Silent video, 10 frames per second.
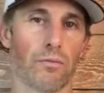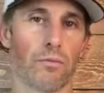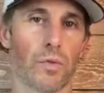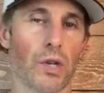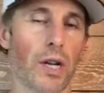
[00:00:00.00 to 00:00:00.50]

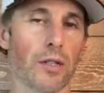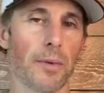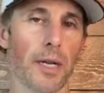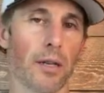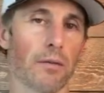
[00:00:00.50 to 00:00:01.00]

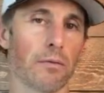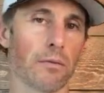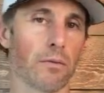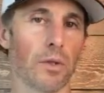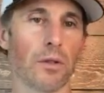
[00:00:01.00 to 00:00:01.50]
transmitting,
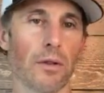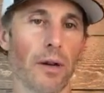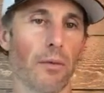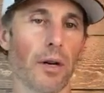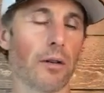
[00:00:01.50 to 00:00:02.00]
what's the right
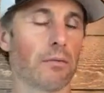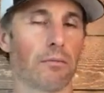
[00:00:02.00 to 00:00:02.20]
word?